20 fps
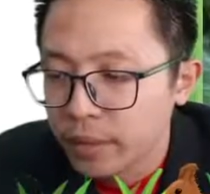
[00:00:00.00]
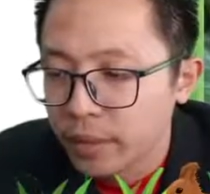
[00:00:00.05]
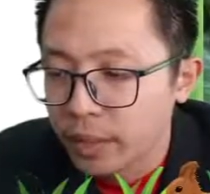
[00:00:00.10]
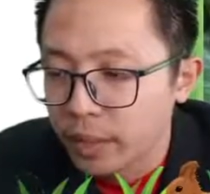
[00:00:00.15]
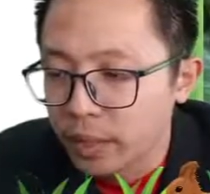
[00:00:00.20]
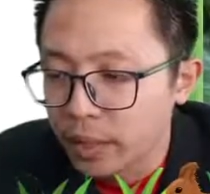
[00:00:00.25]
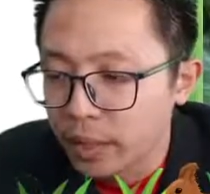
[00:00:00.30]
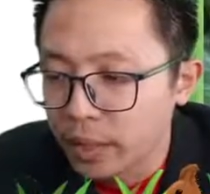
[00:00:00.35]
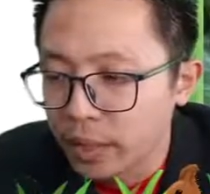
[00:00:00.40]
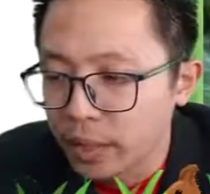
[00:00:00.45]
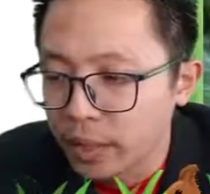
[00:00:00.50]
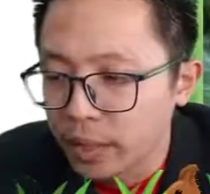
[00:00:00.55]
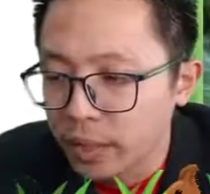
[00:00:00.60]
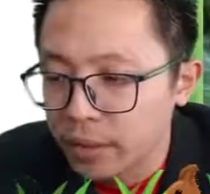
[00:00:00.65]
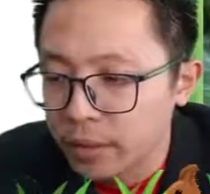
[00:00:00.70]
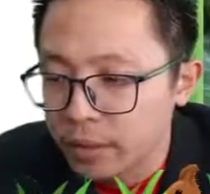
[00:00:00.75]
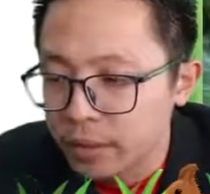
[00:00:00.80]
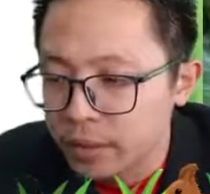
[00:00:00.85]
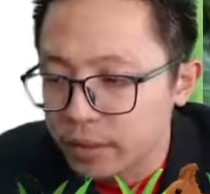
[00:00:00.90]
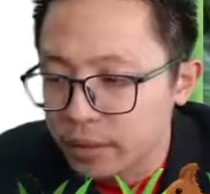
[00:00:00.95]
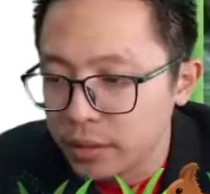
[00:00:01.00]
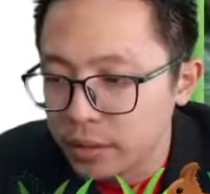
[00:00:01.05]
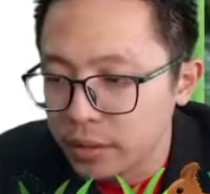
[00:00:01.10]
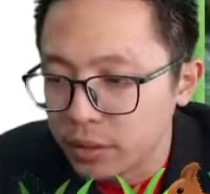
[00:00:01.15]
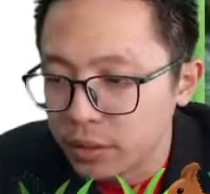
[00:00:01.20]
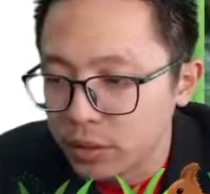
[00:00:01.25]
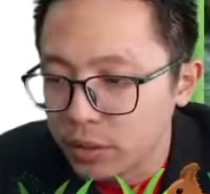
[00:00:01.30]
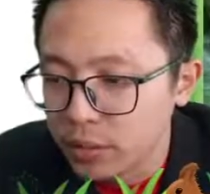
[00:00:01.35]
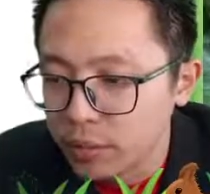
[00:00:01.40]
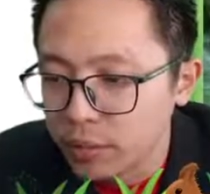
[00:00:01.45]

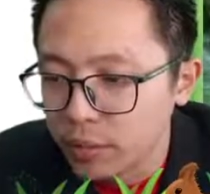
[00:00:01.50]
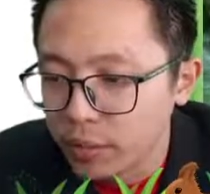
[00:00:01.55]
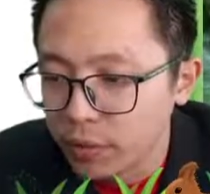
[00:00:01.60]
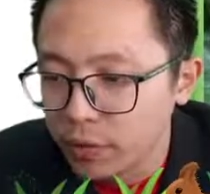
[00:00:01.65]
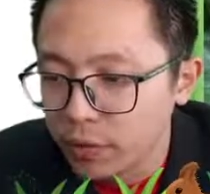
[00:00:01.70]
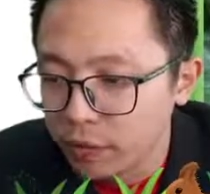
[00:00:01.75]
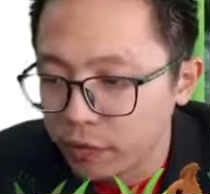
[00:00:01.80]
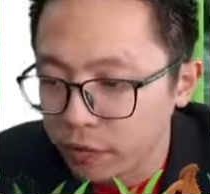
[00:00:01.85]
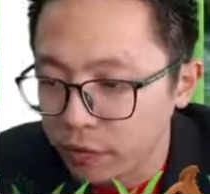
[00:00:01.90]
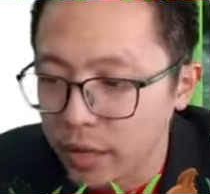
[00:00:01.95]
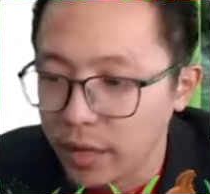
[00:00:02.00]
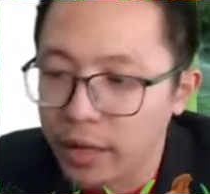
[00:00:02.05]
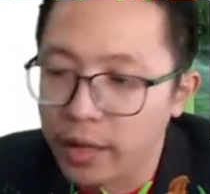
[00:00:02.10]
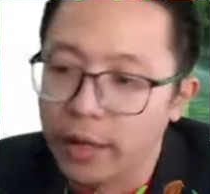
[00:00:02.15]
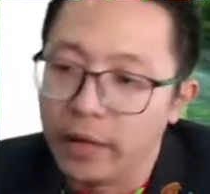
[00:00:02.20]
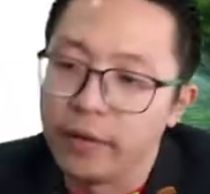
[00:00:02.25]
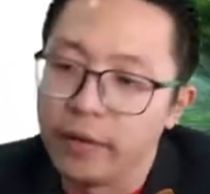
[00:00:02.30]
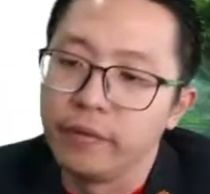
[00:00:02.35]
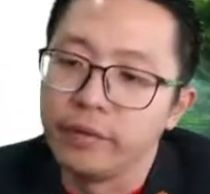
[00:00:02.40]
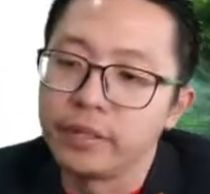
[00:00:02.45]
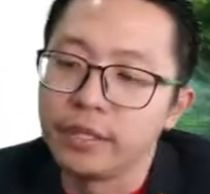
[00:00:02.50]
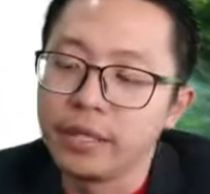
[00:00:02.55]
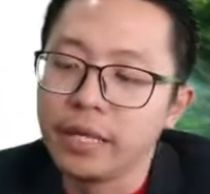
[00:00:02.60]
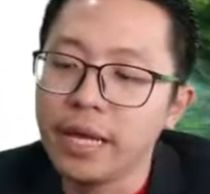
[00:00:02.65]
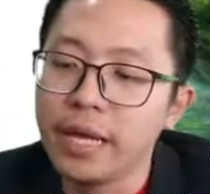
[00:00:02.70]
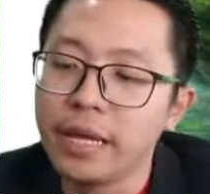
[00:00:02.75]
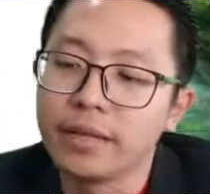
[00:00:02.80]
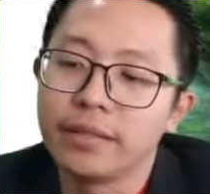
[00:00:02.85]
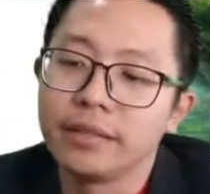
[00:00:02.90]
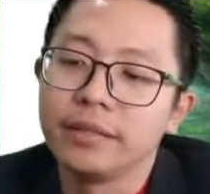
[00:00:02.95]
0.5. You see that?